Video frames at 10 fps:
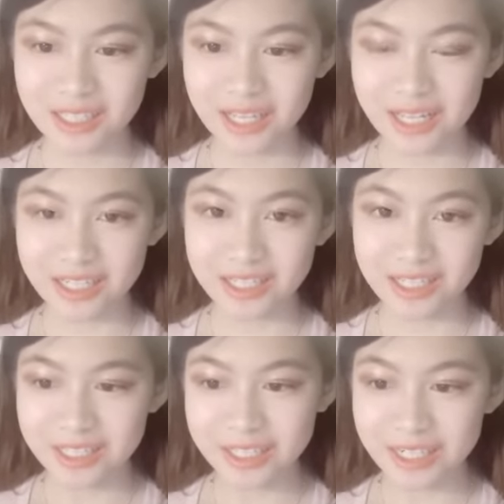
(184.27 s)

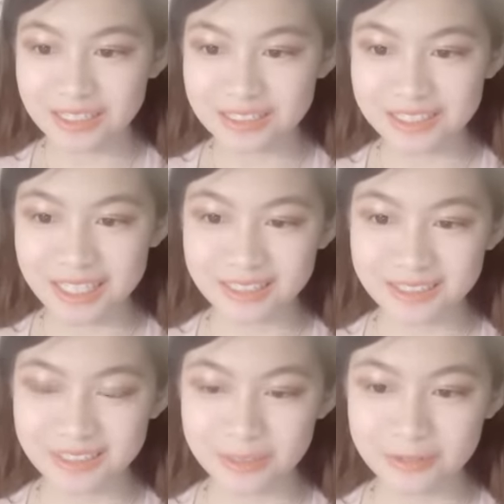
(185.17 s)
And here are these other
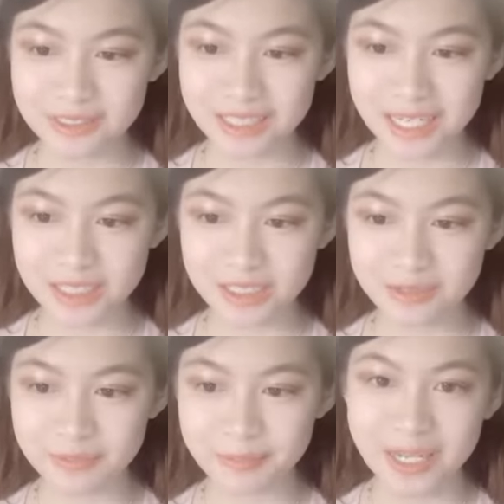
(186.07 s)
skills that
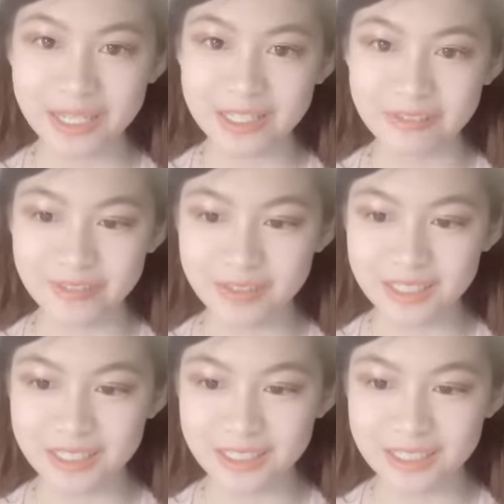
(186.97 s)
my
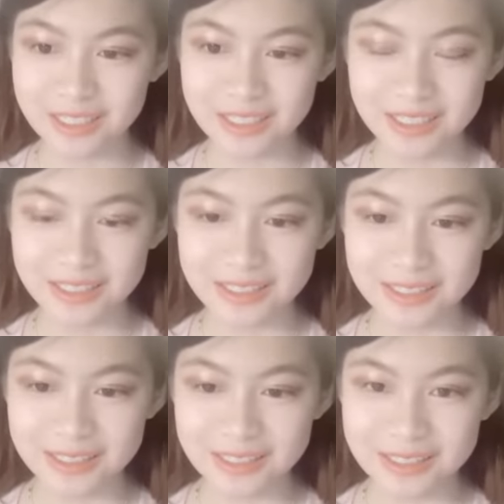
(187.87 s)
interviewee
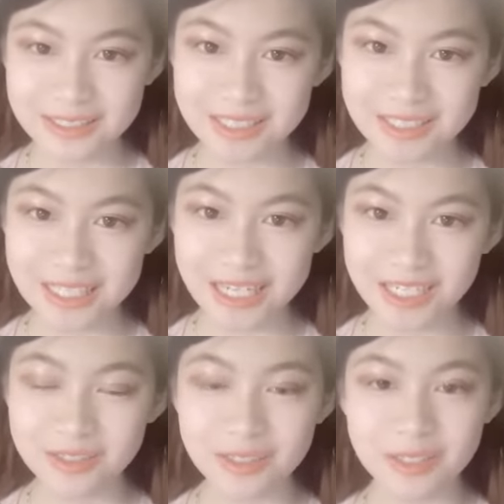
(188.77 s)
thinks that
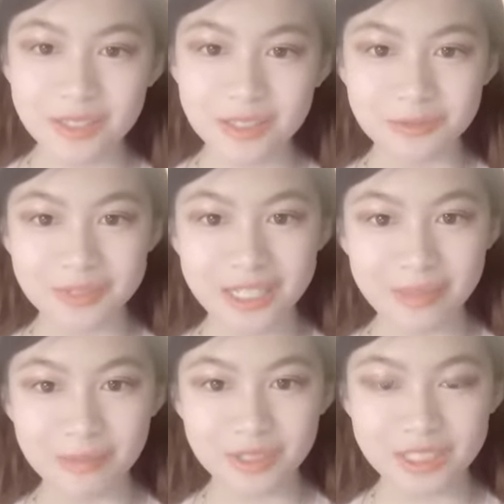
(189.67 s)
is really
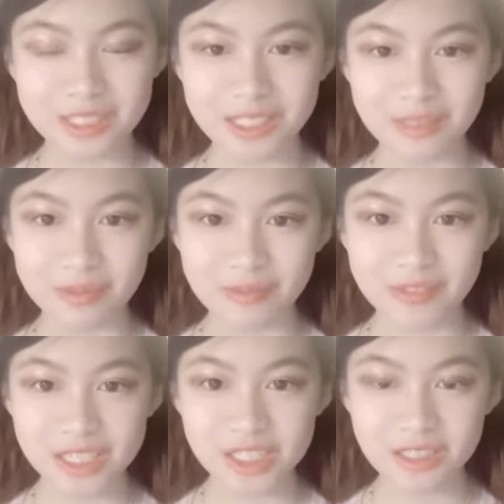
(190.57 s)
important in the
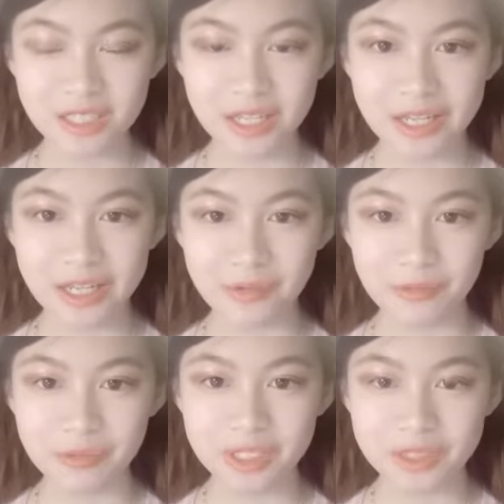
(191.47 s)
profession, and
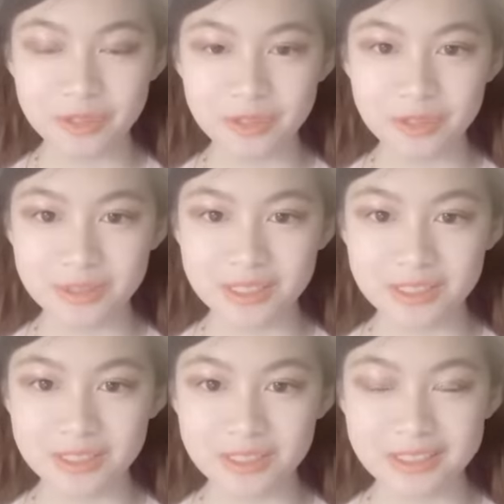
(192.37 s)
we need to use
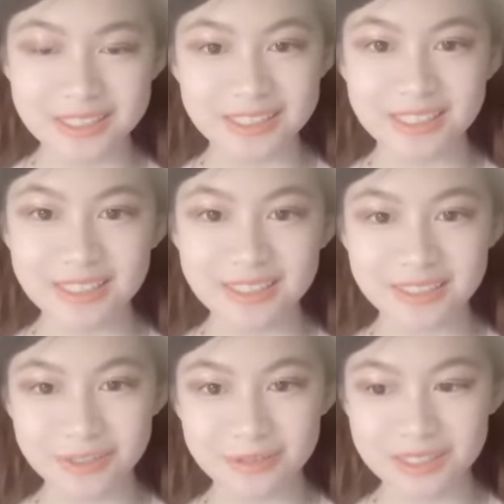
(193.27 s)
these
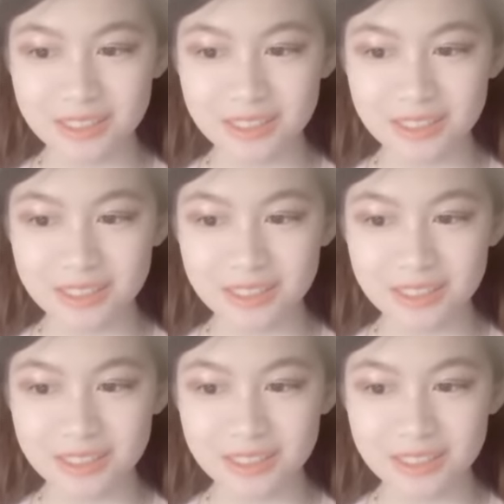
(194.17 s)
skills.